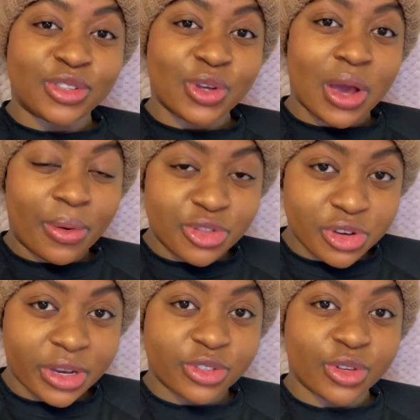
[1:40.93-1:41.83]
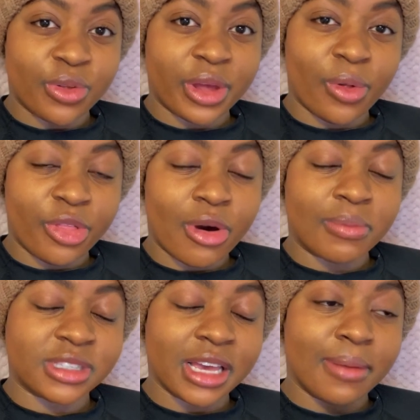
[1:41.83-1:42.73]
So I want you guys to know that although
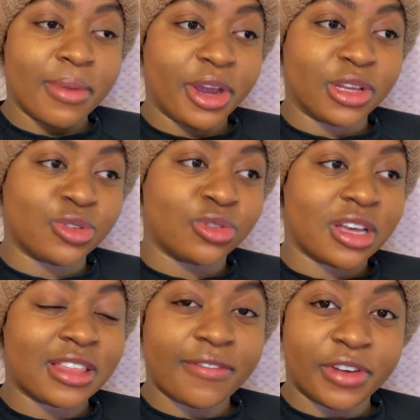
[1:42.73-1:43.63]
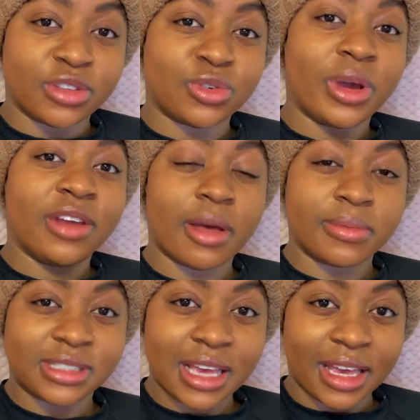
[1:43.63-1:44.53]
I'm saying Americans or South Africans or whatever
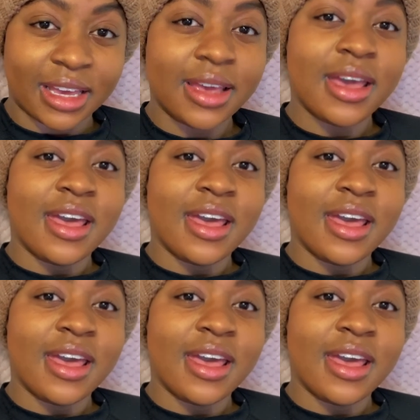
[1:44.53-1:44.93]
I'm saying,